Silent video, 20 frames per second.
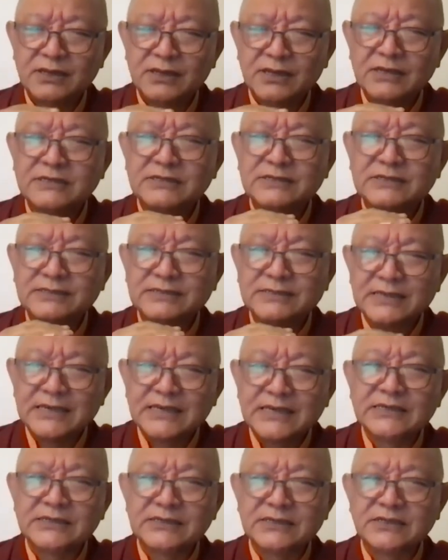It
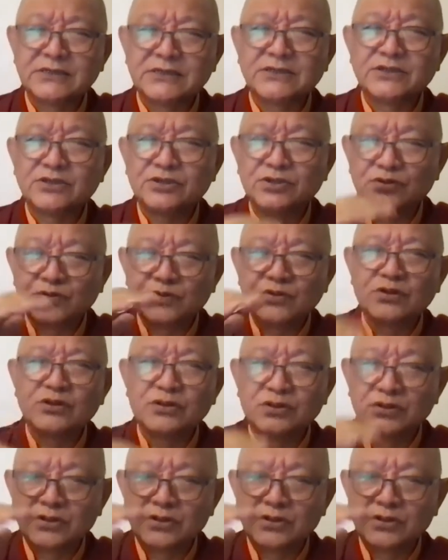ceases to